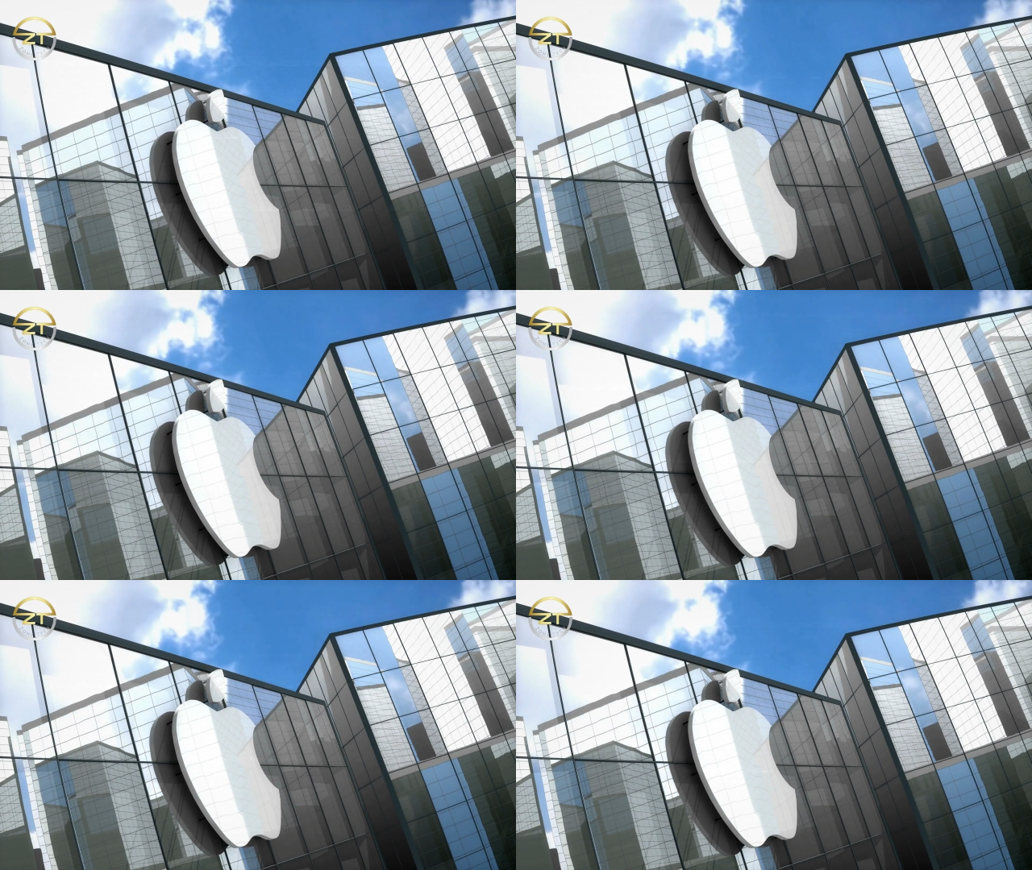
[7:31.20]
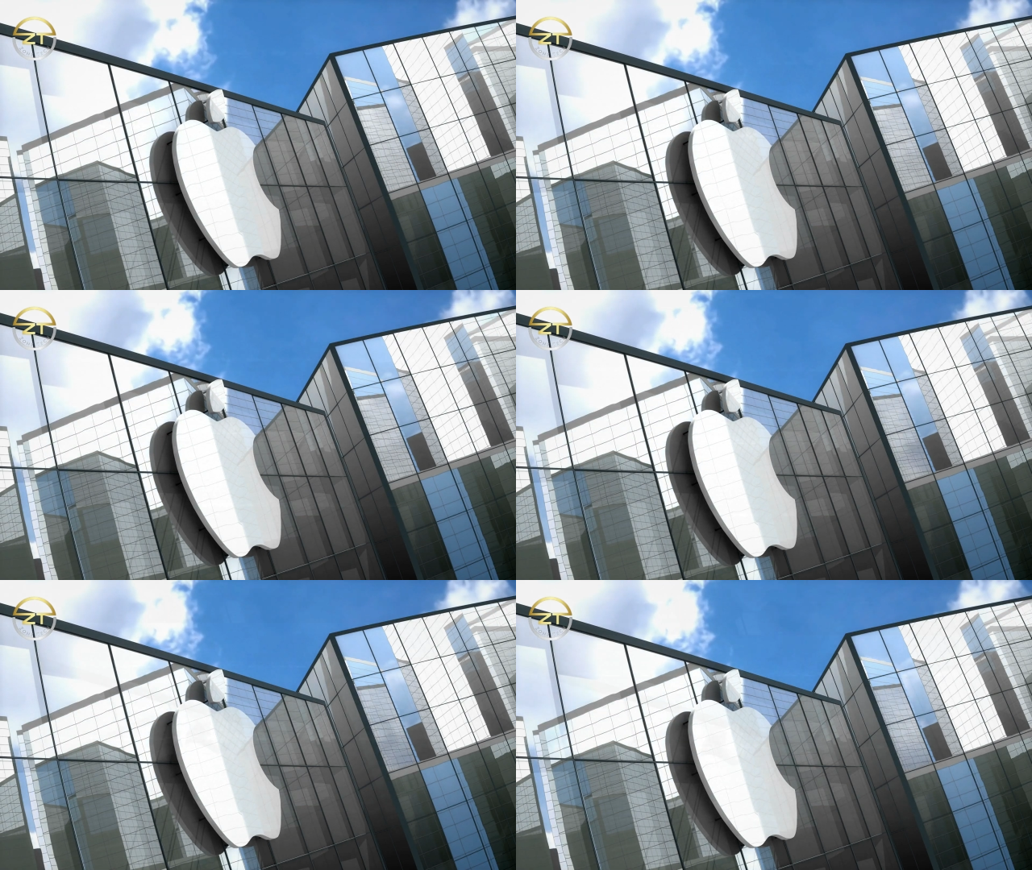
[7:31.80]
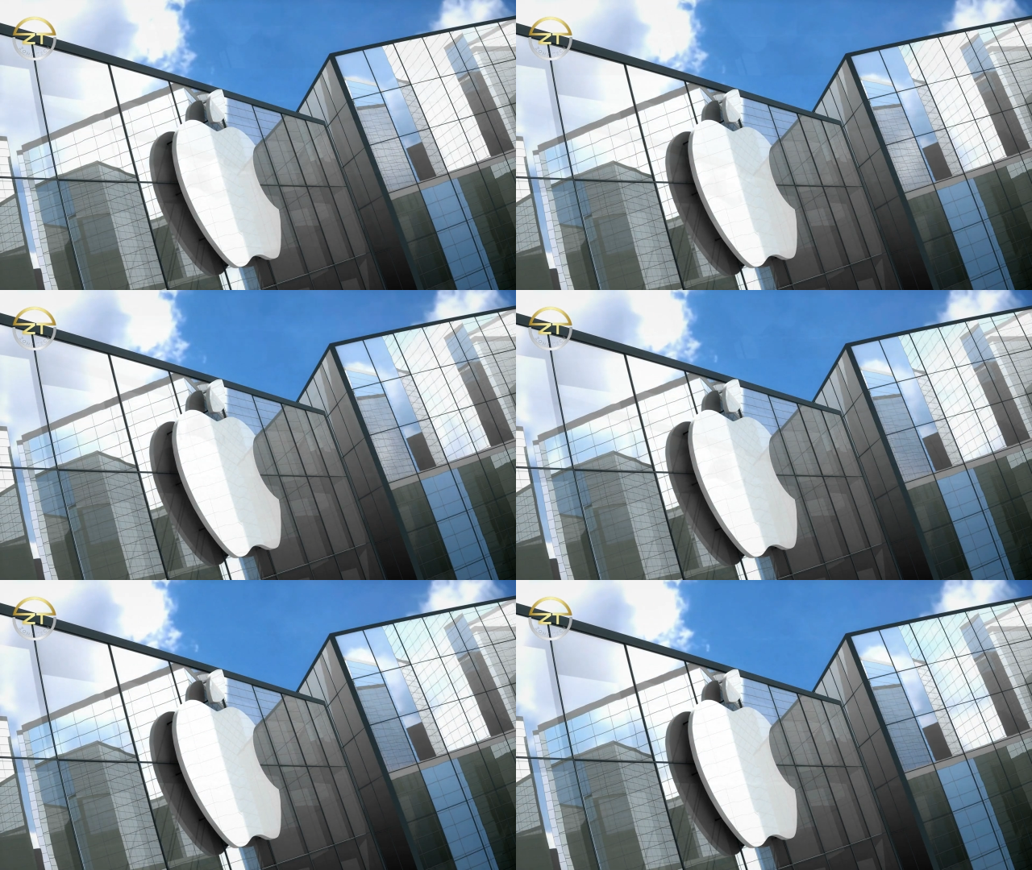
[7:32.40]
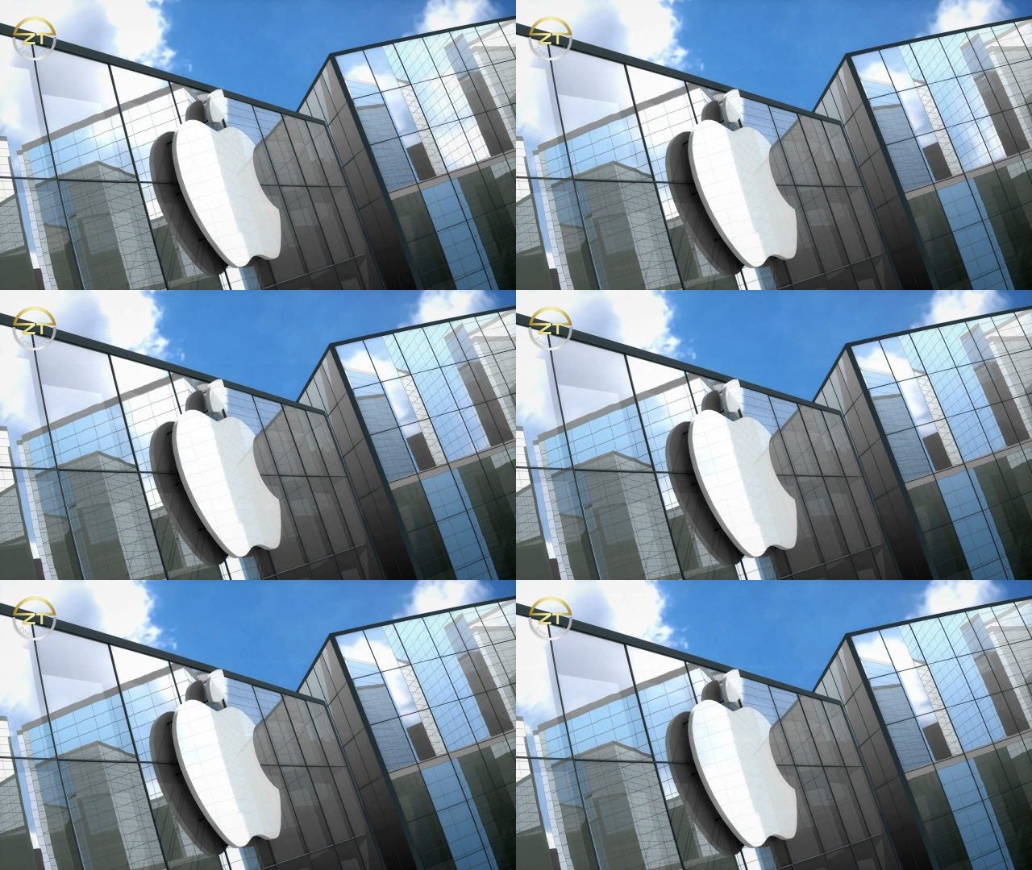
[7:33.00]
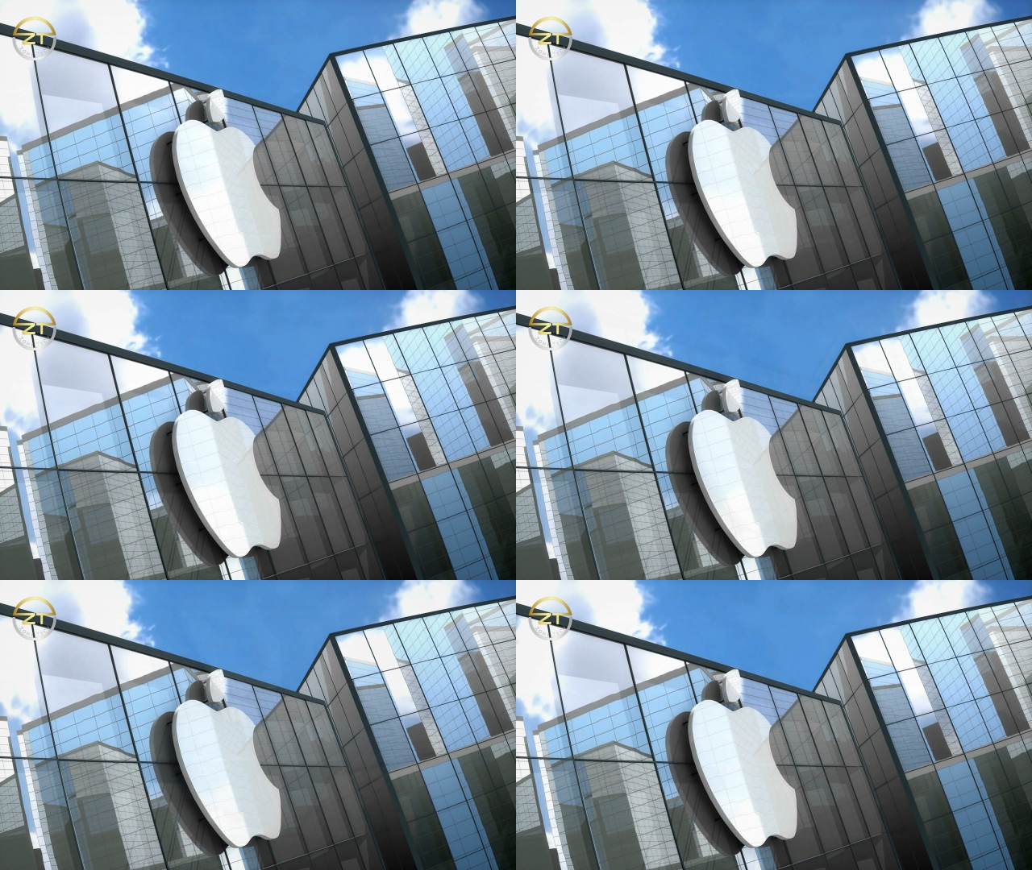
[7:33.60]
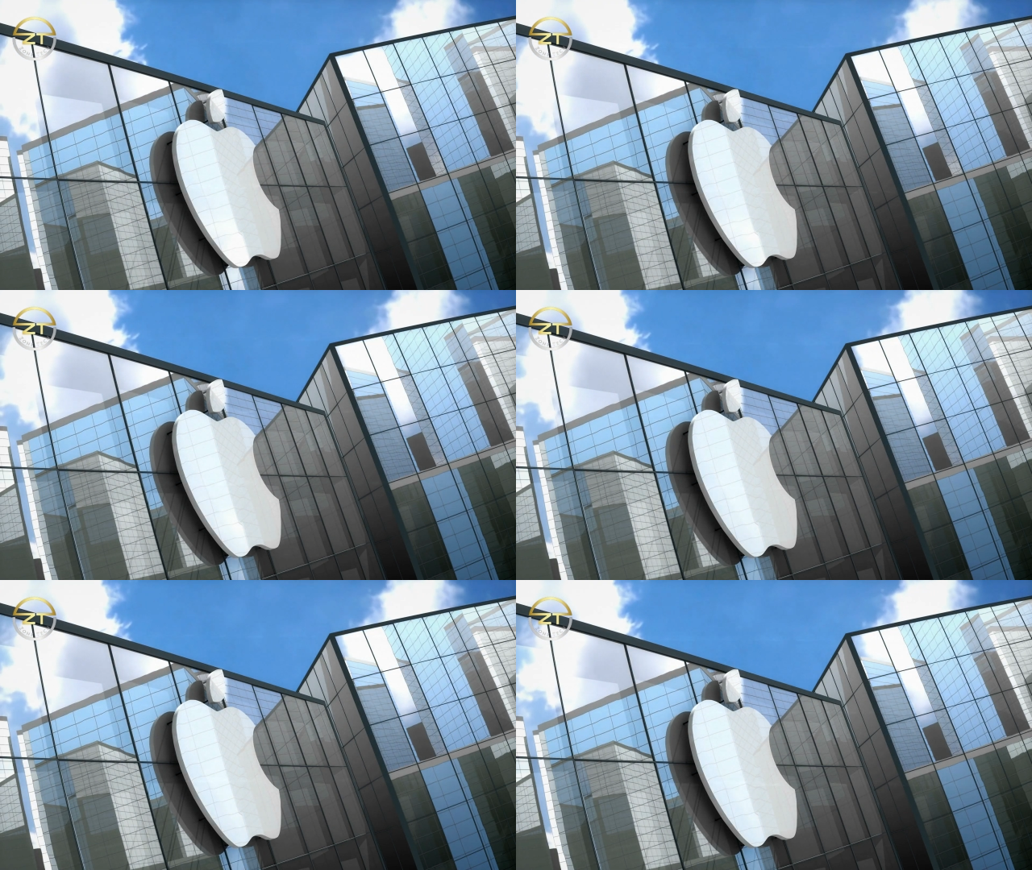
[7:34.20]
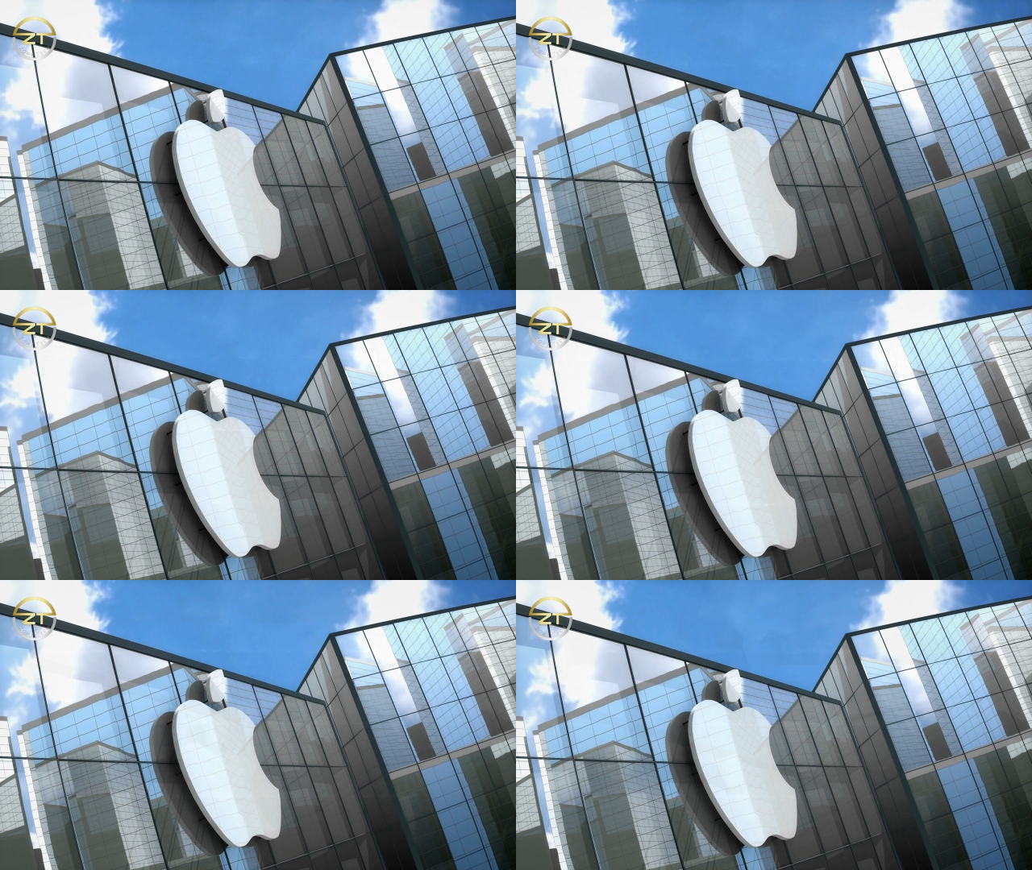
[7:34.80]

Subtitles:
Nobody's mouth can be seen.